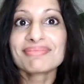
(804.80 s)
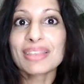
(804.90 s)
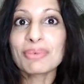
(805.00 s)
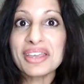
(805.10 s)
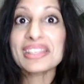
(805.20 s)

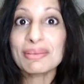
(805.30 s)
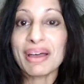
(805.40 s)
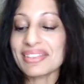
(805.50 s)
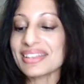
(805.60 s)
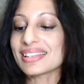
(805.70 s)
My thing
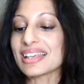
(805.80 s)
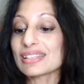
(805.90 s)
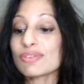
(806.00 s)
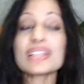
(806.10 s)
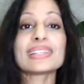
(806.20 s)
about this
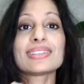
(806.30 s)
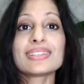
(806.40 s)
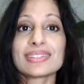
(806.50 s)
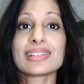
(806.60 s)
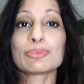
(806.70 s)
is, firstly,
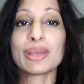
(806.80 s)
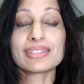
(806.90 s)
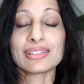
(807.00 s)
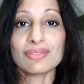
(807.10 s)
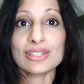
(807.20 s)
this is
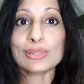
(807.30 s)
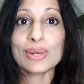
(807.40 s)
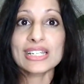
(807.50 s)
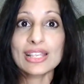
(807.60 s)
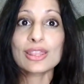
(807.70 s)
expensive. It's
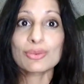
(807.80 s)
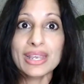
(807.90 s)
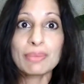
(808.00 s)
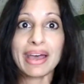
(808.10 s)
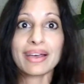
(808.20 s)
£23
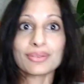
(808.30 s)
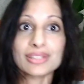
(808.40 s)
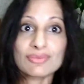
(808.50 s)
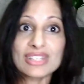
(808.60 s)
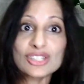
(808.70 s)

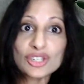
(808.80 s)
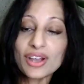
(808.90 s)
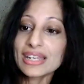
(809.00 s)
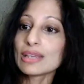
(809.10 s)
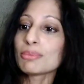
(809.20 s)
for this
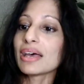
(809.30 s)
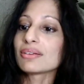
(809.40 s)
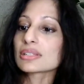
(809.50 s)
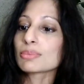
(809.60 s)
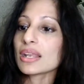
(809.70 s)
tiny
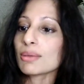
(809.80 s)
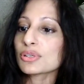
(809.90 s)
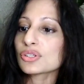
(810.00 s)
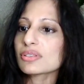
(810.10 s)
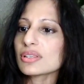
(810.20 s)
amount. I mean, how
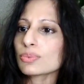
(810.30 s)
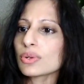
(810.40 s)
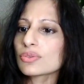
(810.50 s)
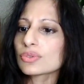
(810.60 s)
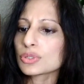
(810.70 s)
much is this?
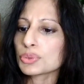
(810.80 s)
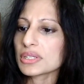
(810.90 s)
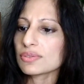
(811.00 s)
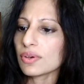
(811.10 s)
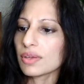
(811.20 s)

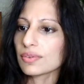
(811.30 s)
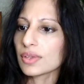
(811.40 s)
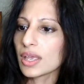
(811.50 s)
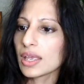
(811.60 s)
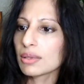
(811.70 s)
125
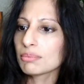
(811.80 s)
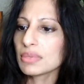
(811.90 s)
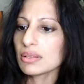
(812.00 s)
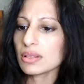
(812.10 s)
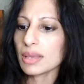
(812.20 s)

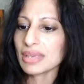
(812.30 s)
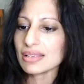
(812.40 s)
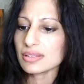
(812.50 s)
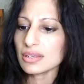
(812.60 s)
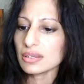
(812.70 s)
mil, I'm
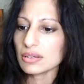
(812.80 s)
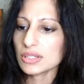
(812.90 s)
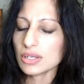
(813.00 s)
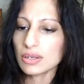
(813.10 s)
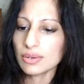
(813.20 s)
guessing. I
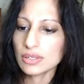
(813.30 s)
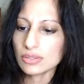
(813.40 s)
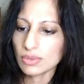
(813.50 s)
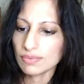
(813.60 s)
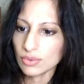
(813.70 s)
don't know, and it's
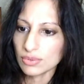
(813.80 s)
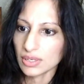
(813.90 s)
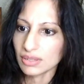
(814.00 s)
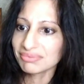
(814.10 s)
not even on here.